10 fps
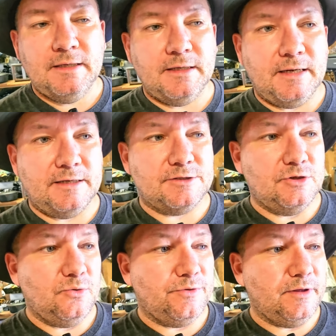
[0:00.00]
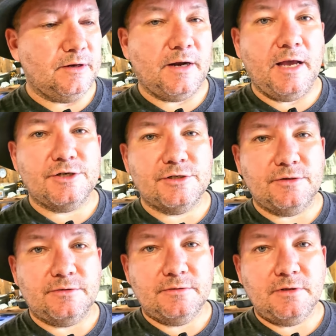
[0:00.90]
It has to do with
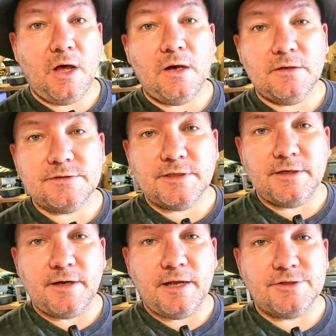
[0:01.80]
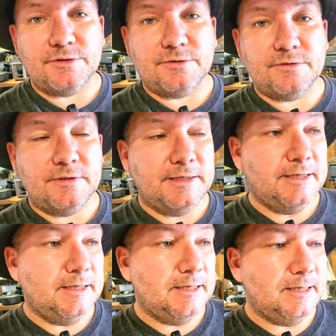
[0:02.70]
international laws, international
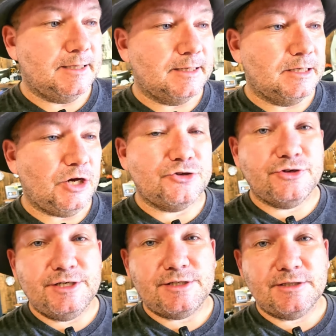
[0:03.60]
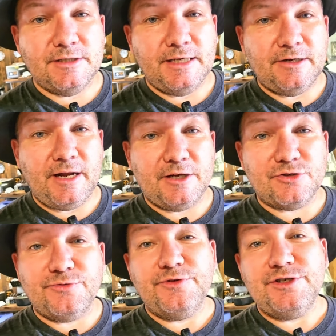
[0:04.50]
countries,
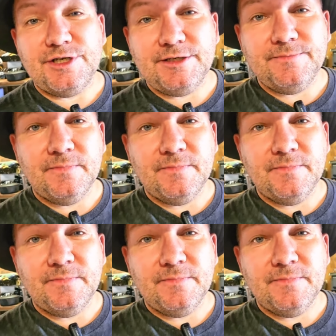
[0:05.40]
international fishing.